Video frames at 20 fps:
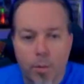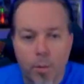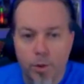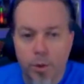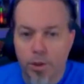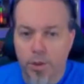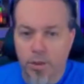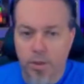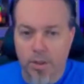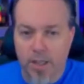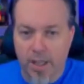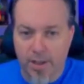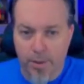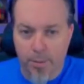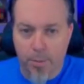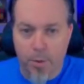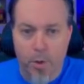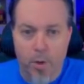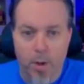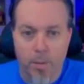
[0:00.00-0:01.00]
will just allow
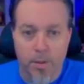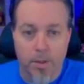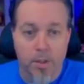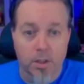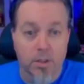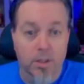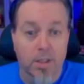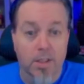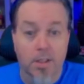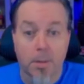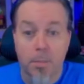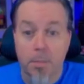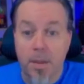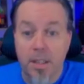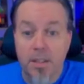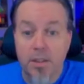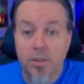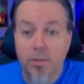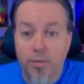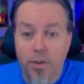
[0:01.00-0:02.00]
the program to select the
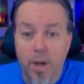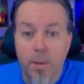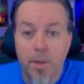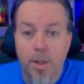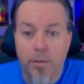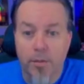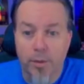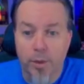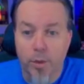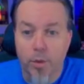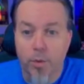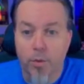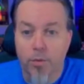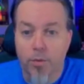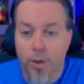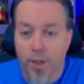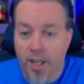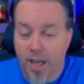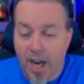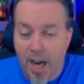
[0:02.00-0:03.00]
best framing of you
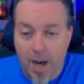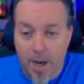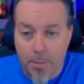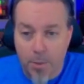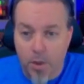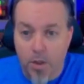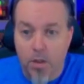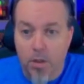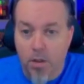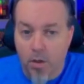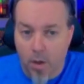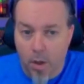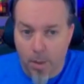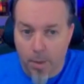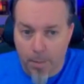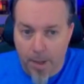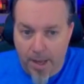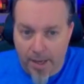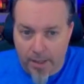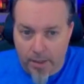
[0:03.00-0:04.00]
for the camera
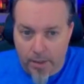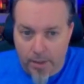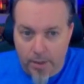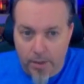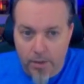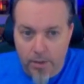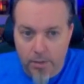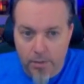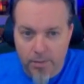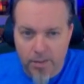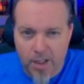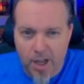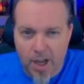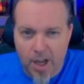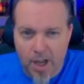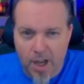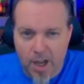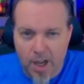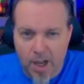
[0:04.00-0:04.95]
automatically. I